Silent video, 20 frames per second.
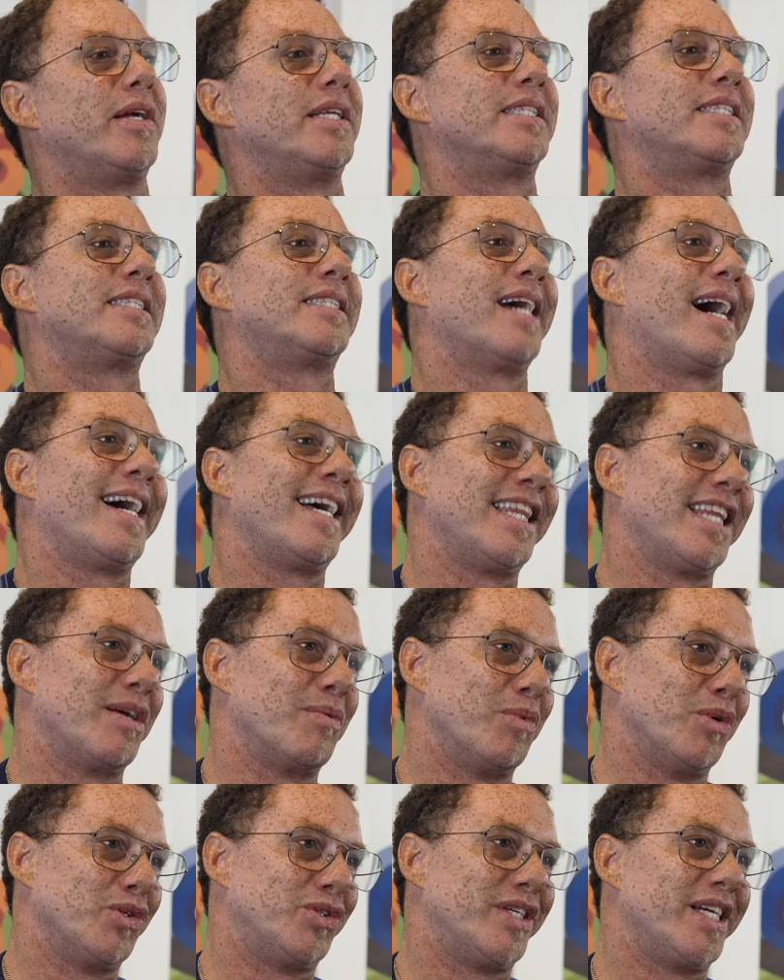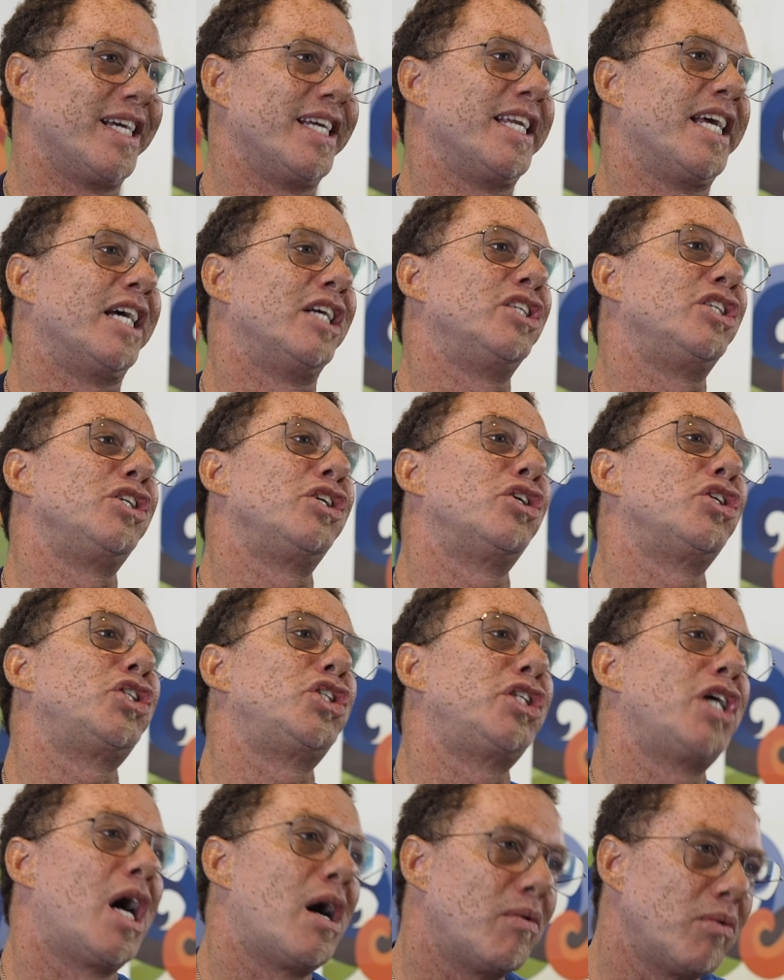and styling routine into your
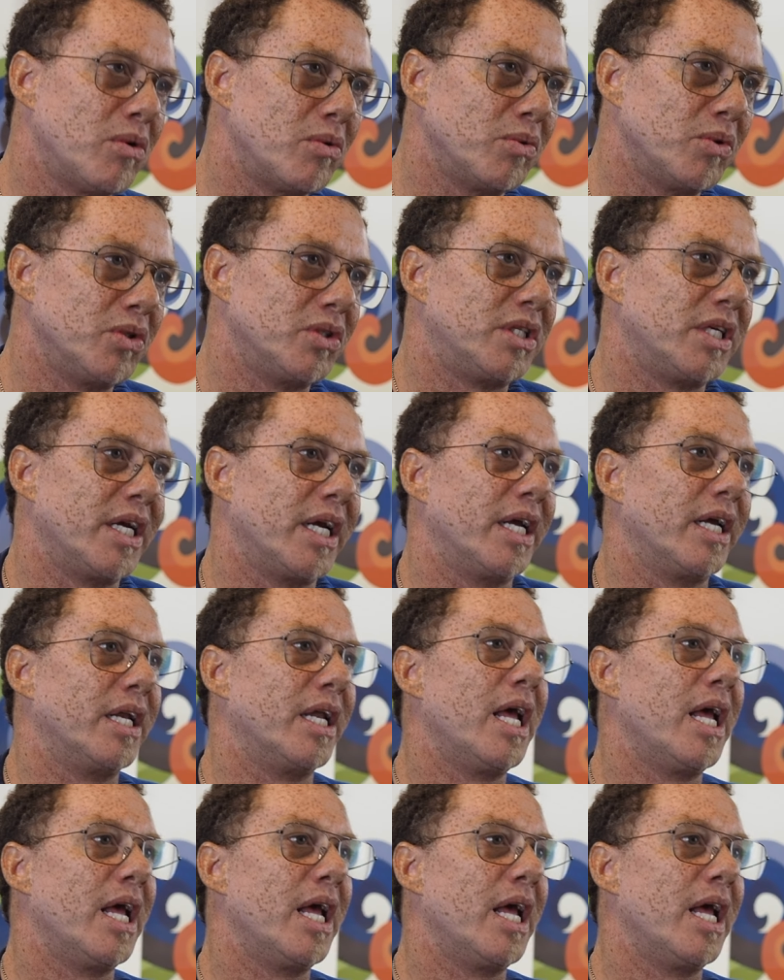shower routine.